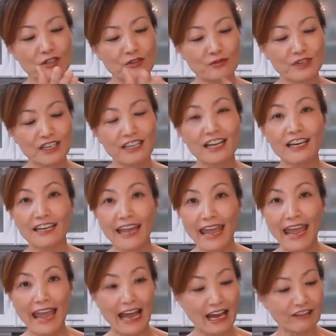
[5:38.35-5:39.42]
We cut
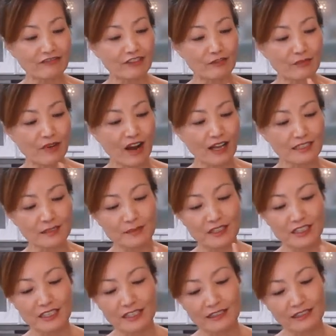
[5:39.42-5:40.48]
half,
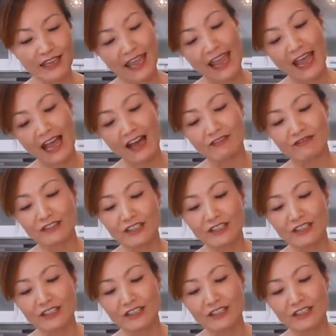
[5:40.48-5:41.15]
approximately half,